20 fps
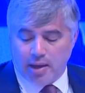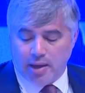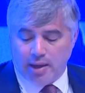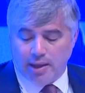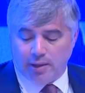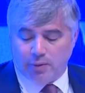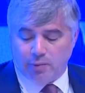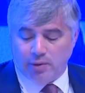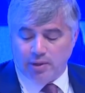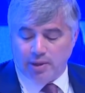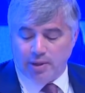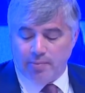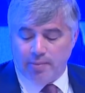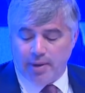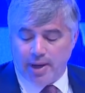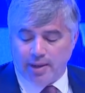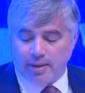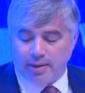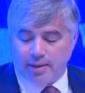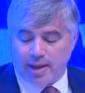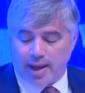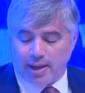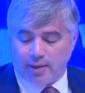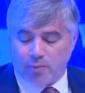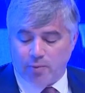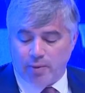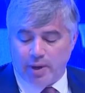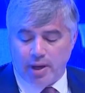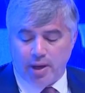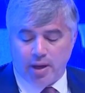It will remain
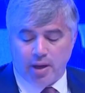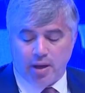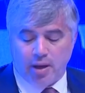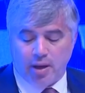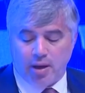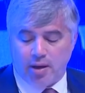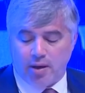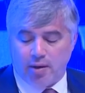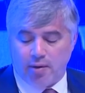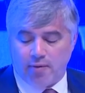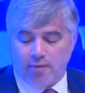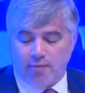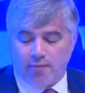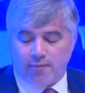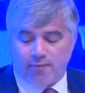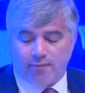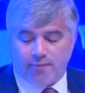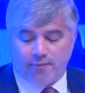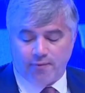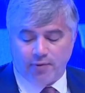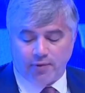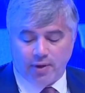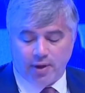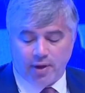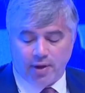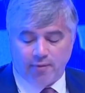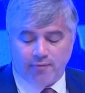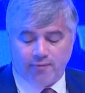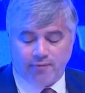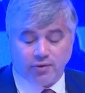that way for
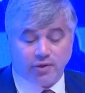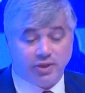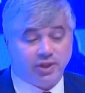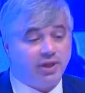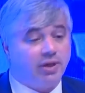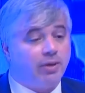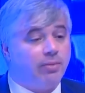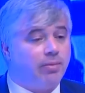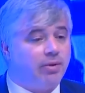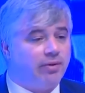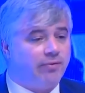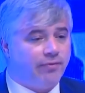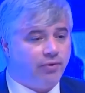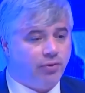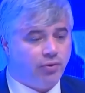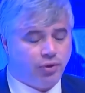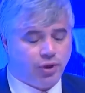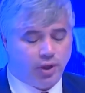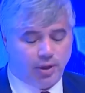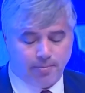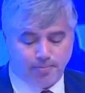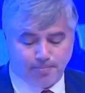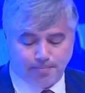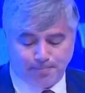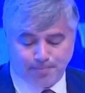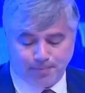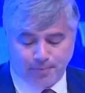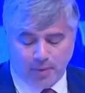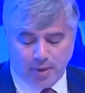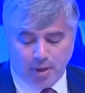the foreseeable future.
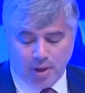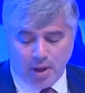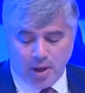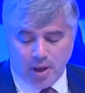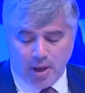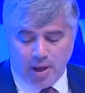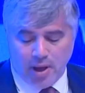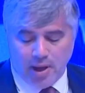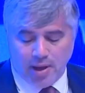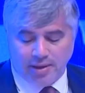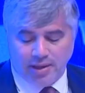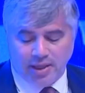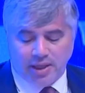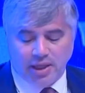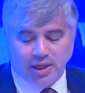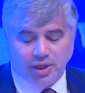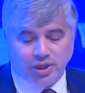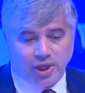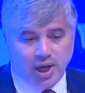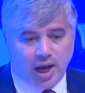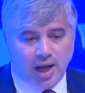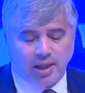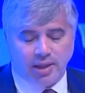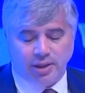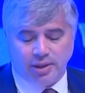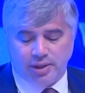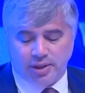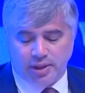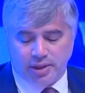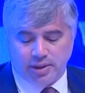The key
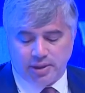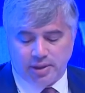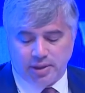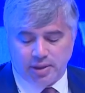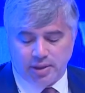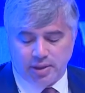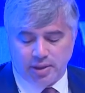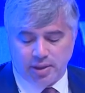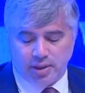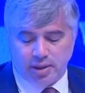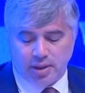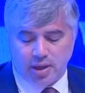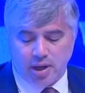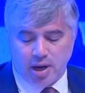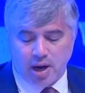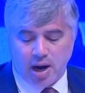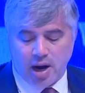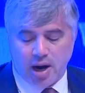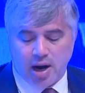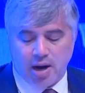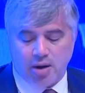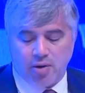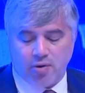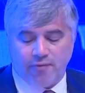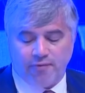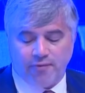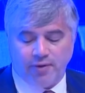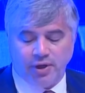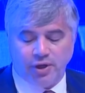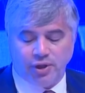challenges are
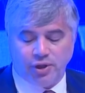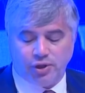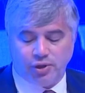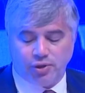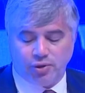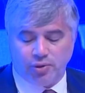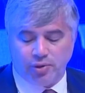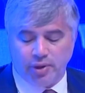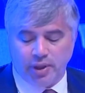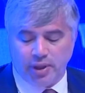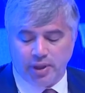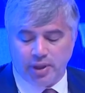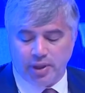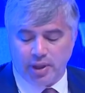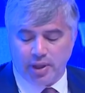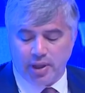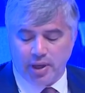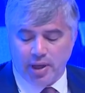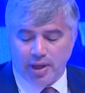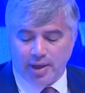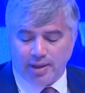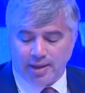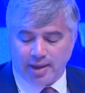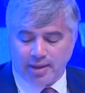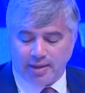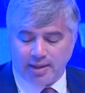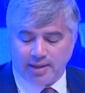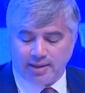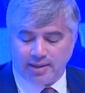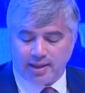of ensuring
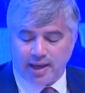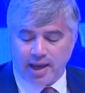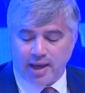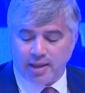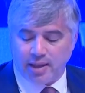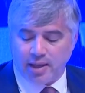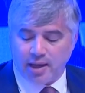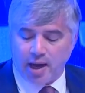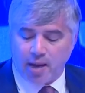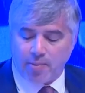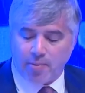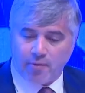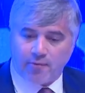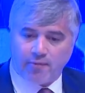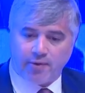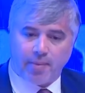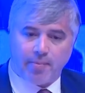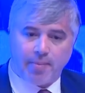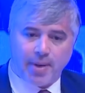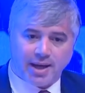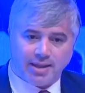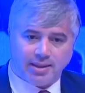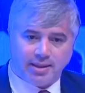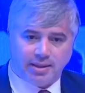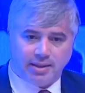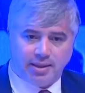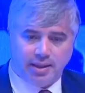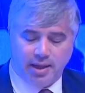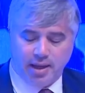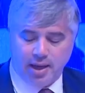that the scaling up of
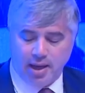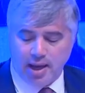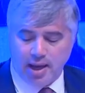capacity